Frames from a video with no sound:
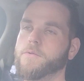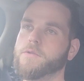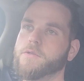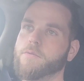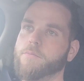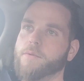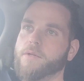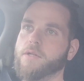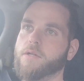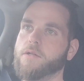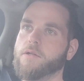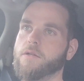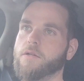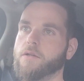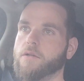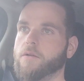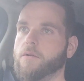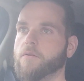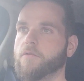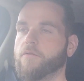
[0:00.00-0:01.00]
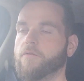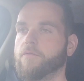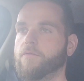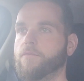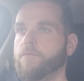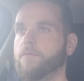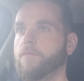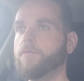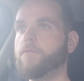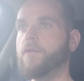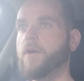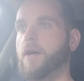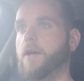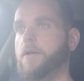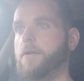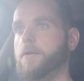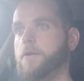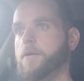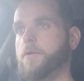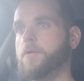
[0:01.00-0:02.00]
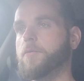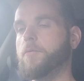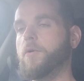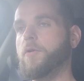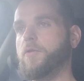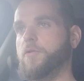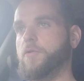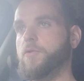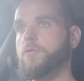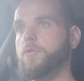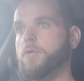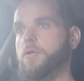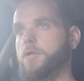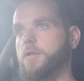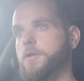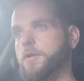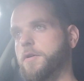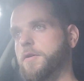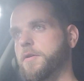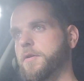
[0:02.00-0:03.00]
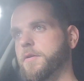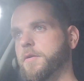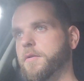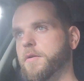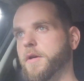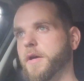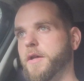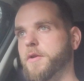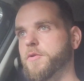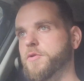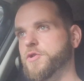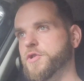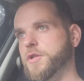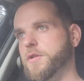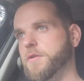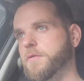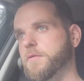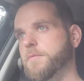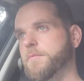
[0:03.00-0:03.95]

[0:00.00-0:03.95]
to be fed with nuclear energy.